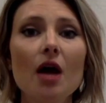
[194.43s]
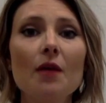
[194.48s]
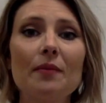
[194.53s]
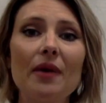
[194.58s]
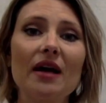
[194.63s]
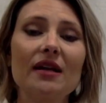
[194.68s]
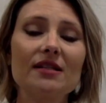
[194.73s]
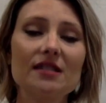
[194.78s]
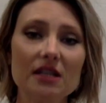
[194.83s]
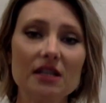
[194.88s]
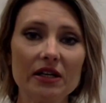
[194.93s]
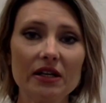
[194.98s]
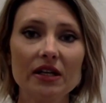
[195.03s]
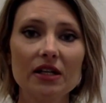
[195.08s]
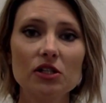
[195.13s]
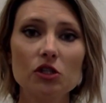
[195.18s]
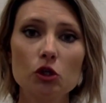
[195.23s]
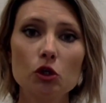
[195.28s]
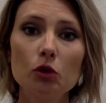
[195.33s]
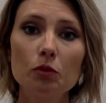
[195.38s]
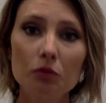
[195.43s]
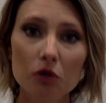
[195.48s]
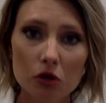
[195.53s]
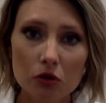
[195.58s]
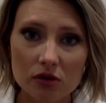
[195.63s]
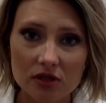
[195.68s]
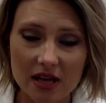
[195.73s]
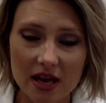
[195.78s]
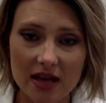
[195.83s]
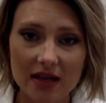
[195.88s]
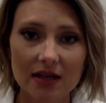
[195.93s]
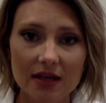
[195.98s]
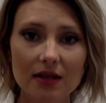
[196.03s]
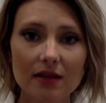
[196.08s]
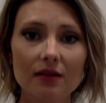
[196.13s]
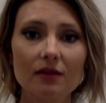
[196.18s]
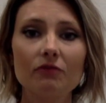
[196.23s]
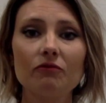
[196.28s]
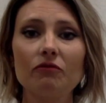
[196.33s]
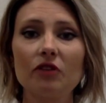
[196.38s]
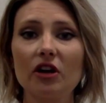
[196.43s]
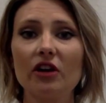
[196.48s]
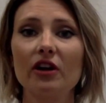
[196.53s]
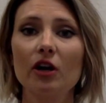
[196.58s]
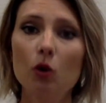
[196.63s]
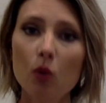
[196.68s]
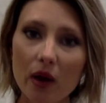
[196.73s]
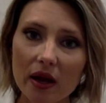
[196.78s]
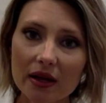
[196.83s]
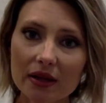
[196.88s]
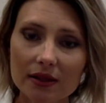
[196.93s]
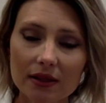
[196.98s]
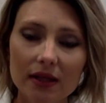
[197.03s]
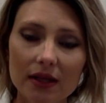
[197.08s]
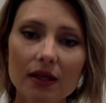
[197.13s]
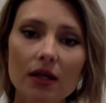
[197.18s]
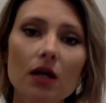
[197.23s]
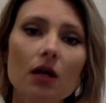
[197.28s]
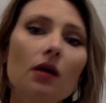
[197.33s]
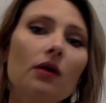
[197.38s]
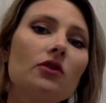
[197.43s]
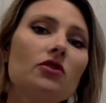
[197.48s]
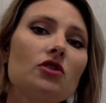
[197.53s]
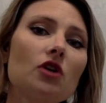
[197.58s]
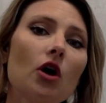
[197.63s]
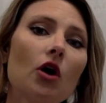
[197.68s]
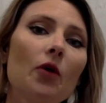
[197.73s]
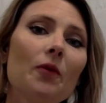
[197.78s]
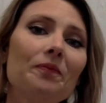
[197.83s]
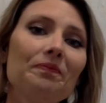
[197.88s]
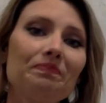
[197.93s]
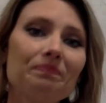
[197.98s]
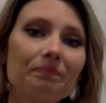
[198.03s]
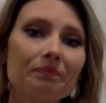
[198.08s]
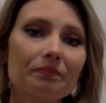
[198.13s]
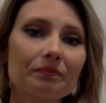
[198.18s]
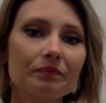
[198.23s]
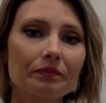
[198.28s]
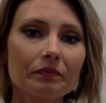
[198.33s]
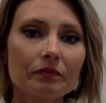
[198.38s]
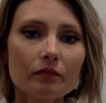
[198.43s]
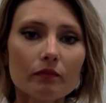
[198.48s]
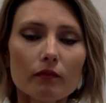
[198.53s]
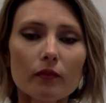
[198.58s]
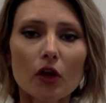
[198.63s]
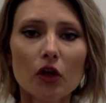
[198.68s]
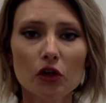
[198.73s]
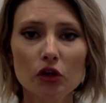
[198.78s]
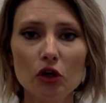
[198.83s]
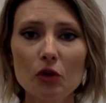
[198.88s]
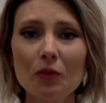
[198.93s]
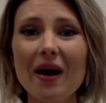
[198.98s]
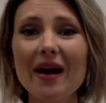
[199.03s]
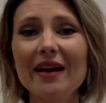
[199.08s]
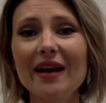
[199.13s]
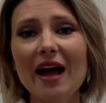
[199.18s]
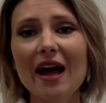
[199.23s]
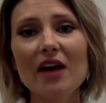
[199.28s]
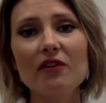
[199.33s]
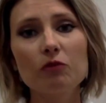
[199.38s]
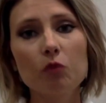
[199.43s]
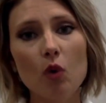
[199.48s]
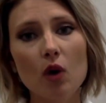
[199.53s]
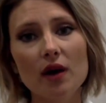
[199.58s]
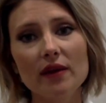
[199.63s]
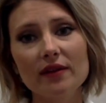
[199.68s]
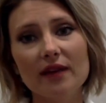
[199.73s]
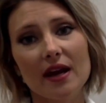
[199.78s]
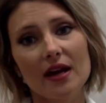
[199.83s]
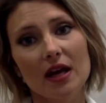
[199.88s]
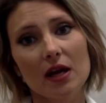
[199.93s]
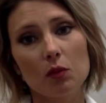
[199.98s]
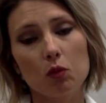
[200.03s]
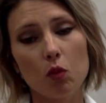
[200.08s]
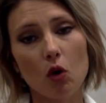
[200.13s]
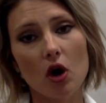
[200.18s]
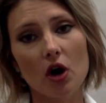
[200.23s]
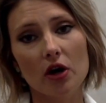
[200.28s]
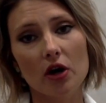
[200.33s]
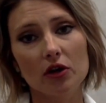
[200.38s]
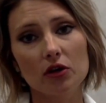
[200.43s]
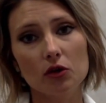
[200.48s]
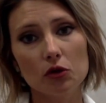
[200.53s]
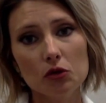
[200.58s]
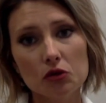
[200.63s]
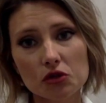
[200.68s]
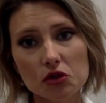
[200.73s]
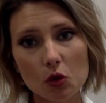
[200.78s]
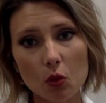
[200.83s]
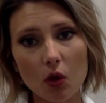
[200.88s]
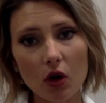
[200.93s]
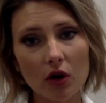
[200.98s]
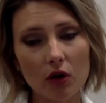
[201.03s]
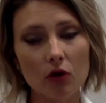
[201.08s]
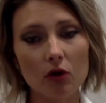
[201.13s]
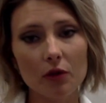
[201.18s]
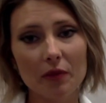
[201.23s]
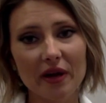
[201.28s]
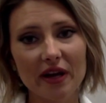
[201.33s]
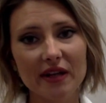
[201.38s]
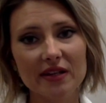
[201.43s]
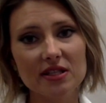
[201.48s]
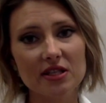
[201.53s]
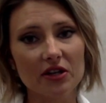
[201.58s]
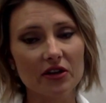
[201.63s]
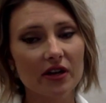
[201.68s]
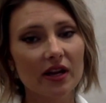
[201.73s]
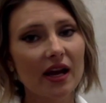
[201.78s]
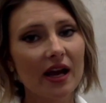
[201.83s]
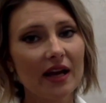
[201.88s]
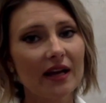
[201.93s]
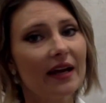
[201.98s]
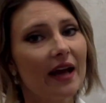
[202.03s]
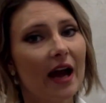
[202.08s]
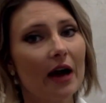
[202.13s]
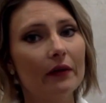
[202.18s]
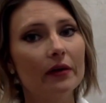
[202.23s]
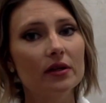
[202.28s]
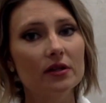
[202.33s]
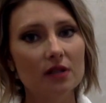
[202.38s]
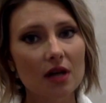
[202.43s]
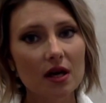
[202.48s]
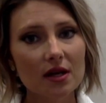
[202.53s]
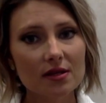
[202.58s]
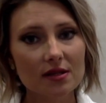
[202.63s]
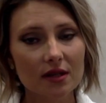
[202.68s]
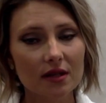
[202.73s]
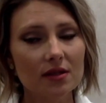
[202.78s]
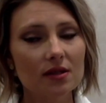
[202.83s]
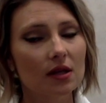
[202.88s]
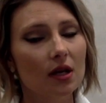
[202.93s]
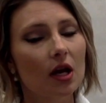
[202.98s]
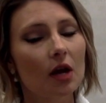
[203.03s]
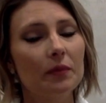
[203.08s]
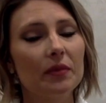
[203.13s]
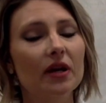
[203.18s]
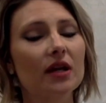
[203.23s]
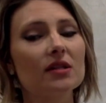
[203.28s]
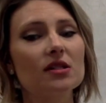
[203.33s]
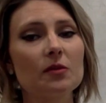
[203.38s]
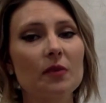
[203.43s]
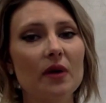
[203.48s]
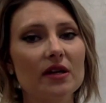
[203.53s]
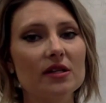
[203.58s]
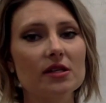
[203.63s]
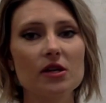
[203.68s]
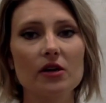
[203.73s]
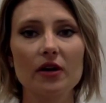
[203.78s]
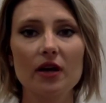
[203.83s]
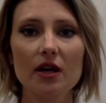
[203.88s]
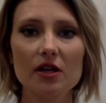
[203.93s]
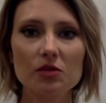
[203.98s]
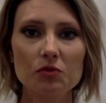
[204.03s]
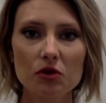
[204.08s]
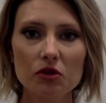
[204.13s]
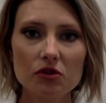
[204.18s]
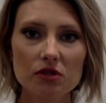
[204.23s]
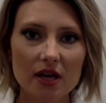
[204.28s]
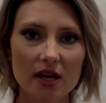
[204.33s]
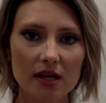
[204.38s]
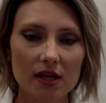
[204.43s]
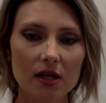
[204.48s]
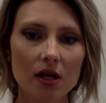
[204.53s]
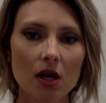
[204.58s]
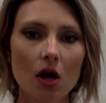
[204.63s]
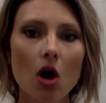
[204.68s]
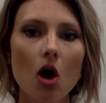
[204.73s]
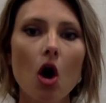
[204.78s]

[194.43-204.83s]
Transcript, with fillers: Bacteria do mutate very quickly. So you might have one that had work, used to work on a bacteria and now it doesn't because the bacteria has mutated.